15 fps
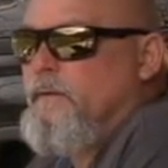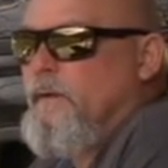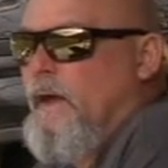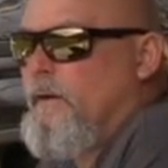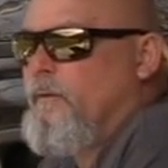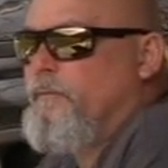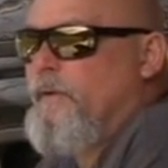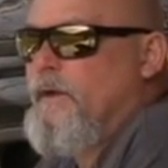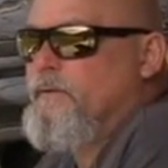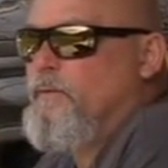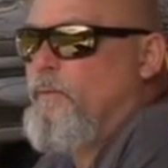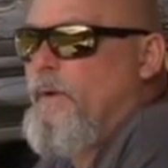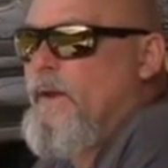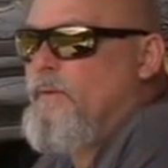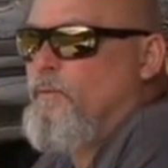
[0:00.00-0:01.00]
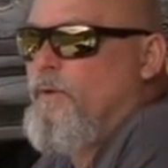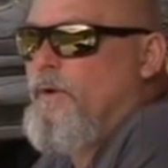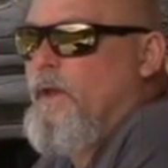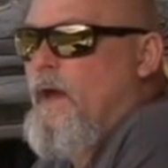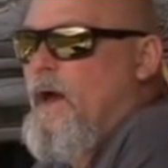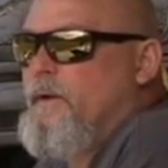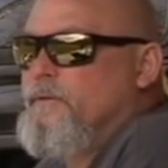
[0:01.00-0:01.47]
I don't think the wind would have
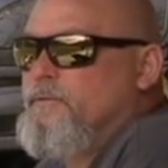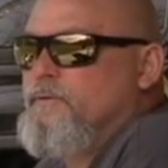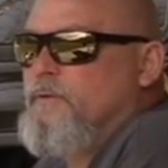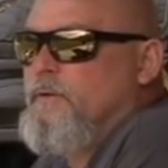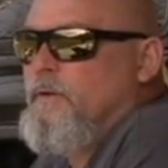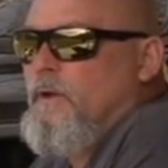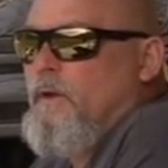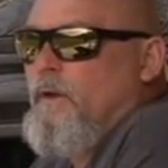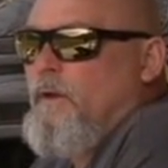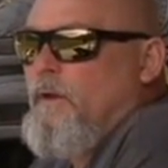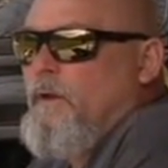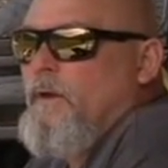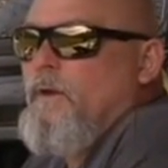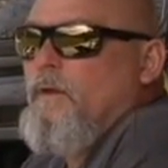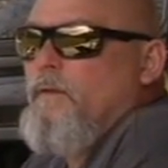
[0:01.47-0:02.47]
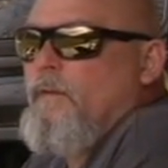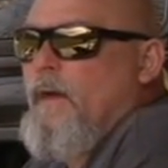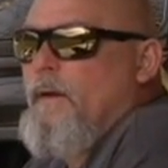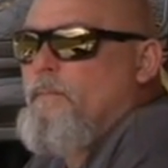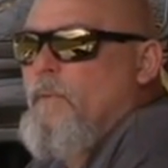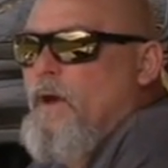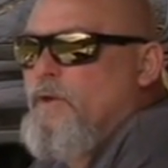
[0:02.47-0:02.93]
got us
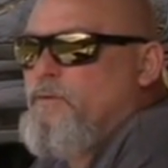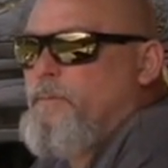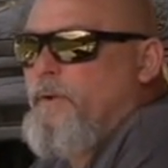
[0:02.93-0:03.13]
that much,